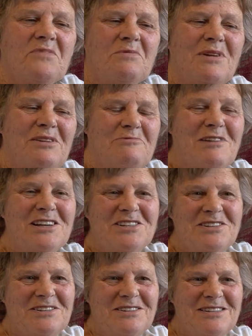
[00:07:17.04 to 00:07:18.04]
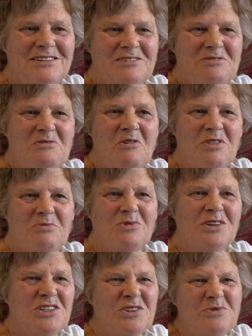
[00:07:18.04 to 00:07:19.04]
Well, your rations, you got them
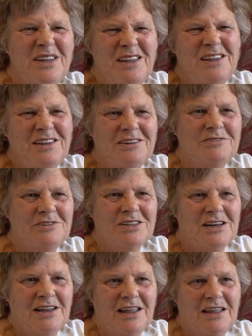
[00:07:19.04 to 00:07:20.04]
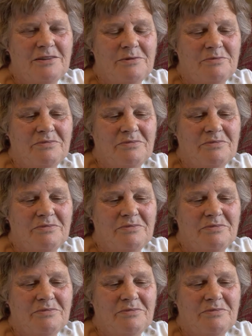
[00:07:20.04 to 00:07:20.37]
once a week usually,